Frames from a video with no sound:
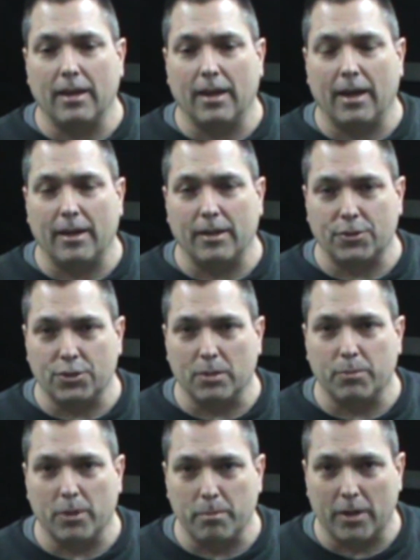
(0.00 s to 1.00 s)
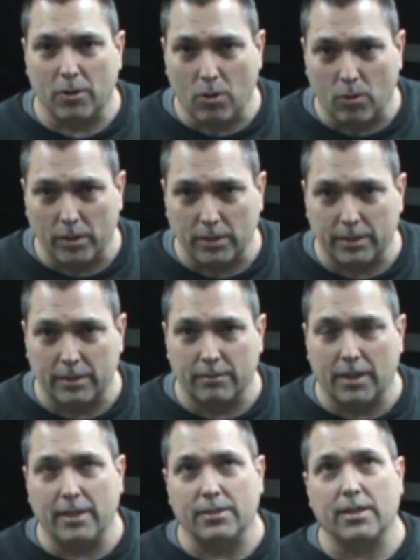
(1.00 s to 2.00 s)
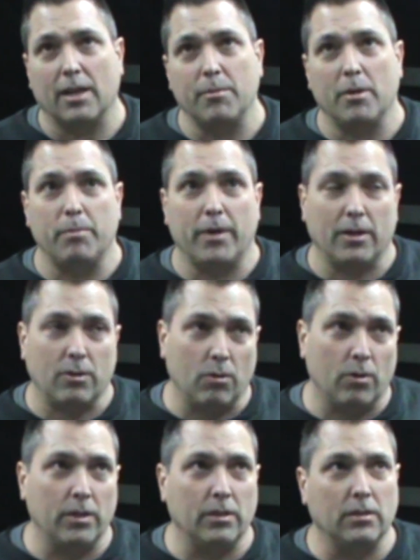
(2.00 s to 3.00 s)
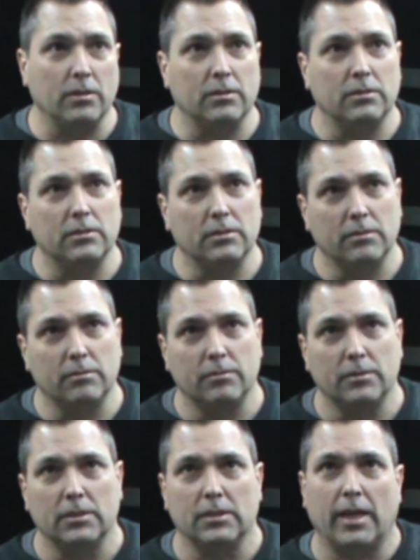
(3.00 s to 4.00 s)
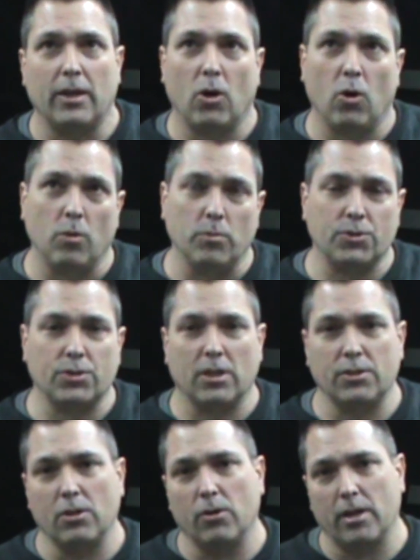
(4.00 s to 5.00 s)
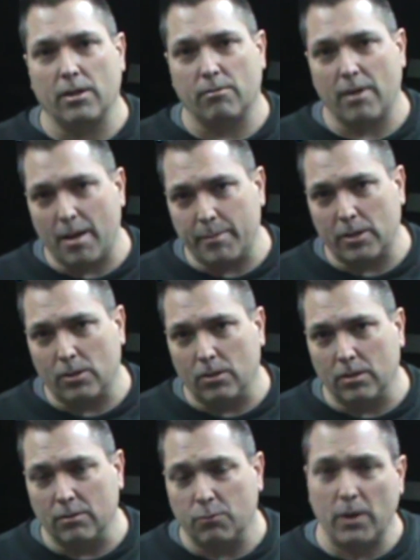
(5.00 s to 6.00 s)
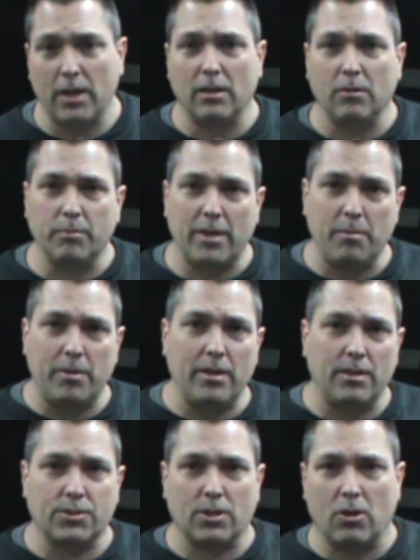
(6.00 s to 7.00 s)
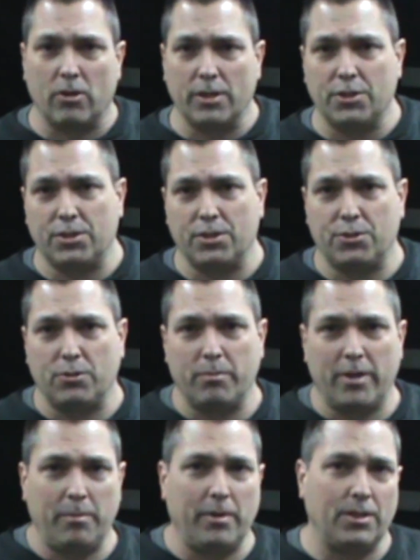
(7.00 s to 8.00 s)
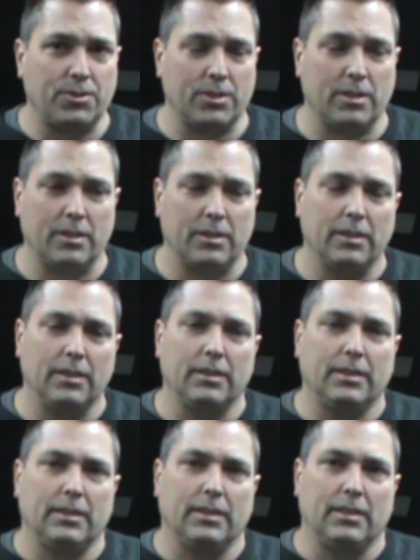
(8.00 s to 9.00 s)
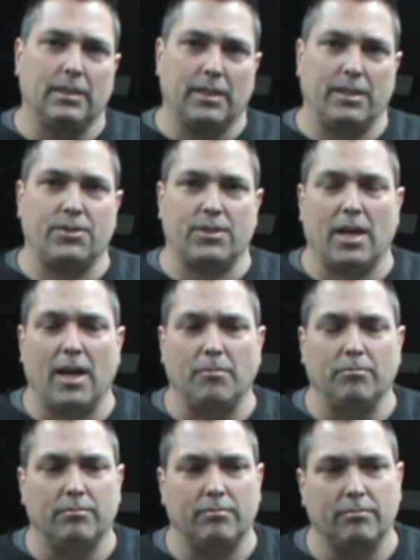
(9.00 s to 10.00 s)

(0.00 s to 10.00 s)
I should have put a better coil in it, right? It's got to be a bad coil. I almost thought to go down a rabbit hole of, well, maybe it's a harness issue, maybe it's a... And I stop.